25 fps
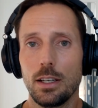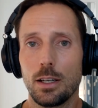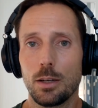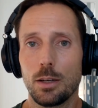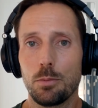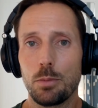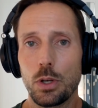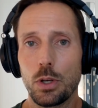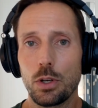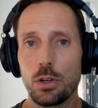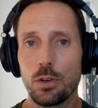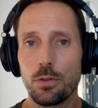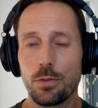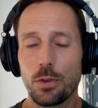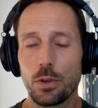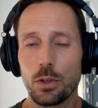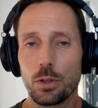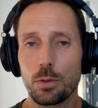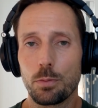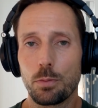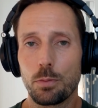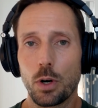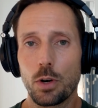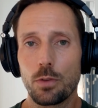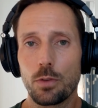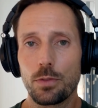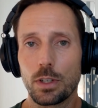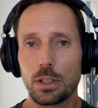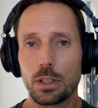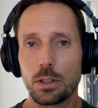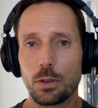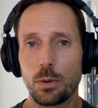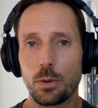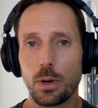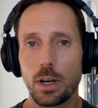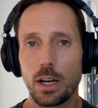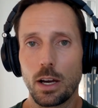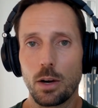beautiful and perfect
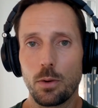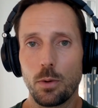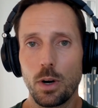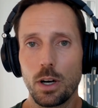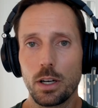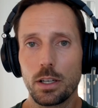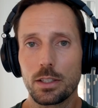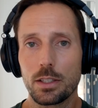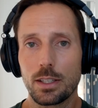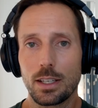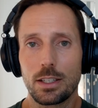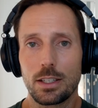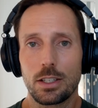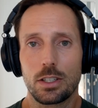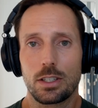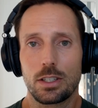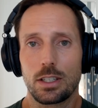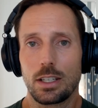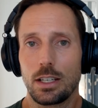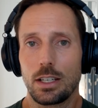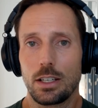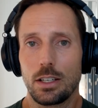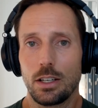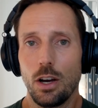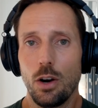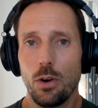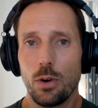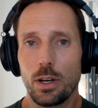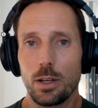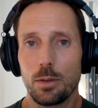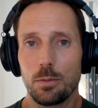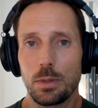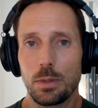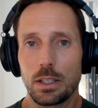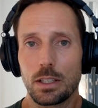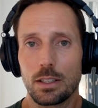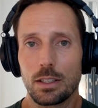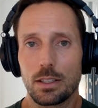the way I was. I just didn't know it
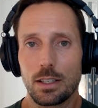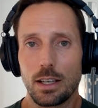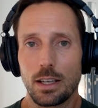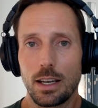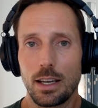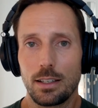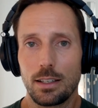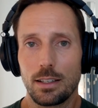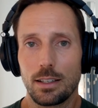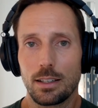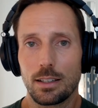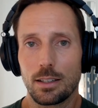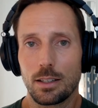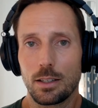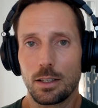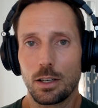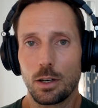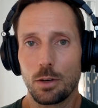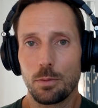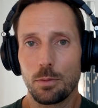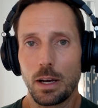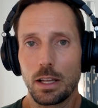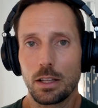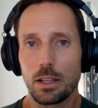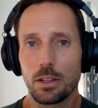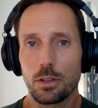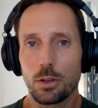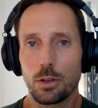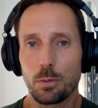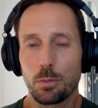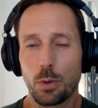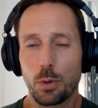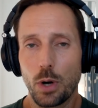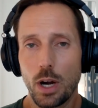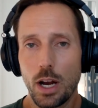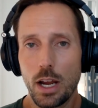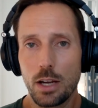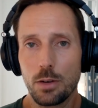because my little
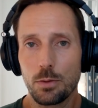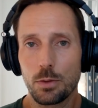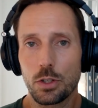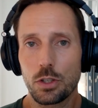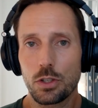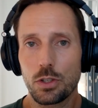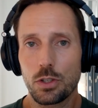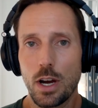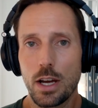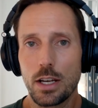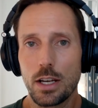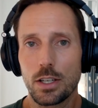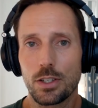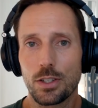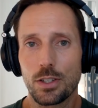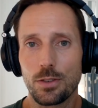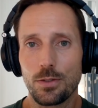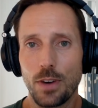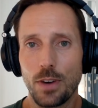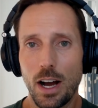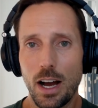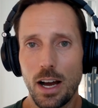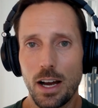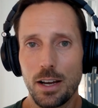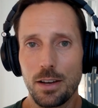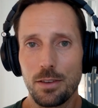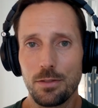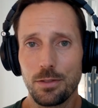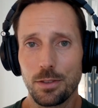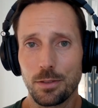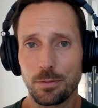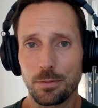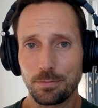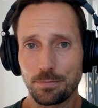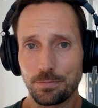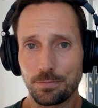brain was trying to survive.